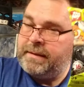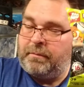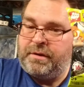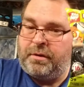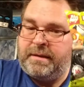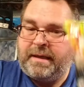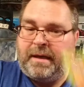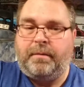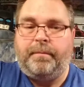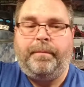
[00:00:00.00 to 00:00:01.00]
that was on
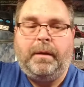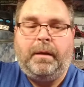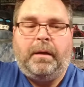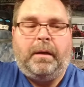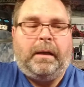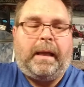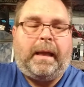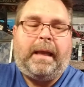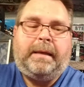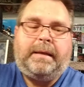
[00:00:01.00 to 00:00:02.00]
sale.
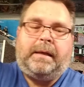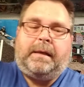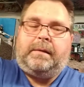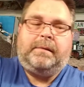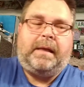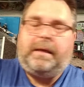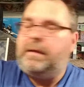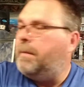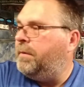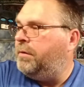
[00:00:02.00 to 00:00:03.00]
And a
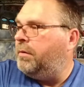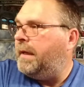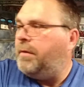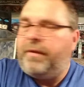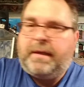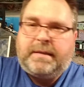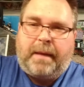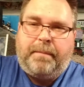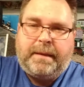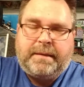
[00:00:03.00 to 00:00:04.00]
couple little Lego things
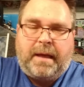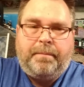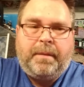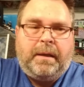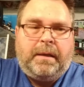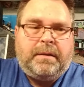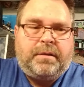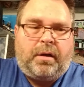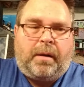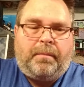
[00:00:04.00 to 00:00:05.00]
I picked up.
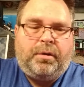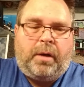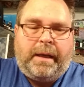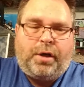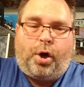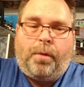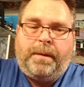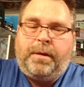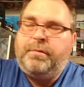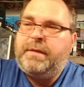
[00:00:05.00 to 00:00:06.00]
So, I'm going to go ahead and
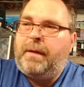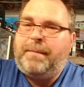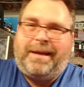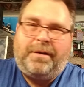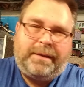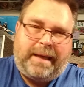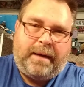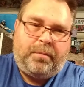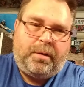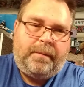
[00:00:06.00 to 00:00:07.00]
open those up, not on
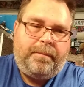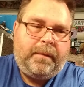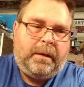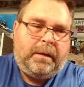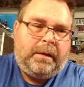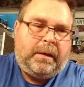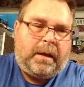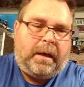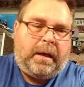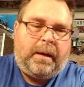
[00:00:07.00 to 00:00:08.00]
camera.
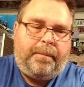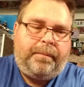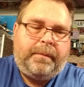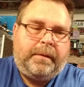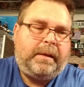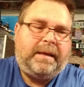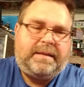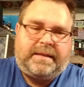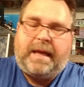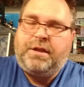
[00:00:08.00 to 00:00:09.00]
And
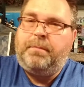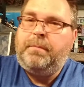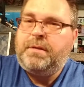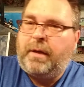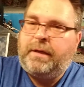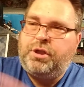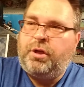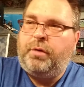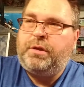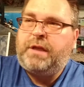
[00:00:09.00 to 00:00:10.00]
stage them so I can
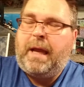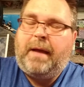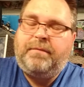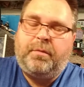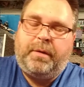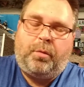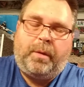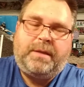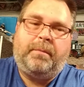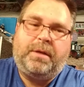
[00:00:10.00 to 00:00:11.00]
show you what you have, so we don't
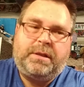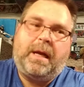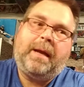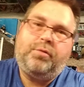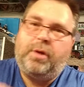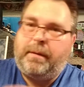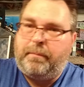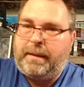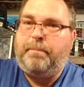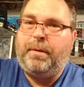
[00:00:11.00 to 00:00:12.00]
waste so much time trying to
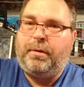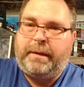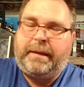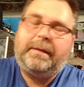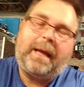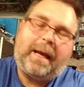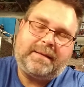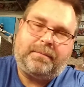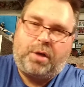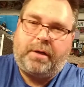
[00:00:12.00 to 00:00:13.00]
me building it
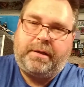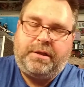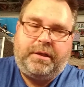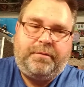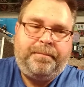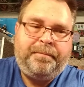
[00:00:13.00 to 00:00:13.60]
as I'm talking to you.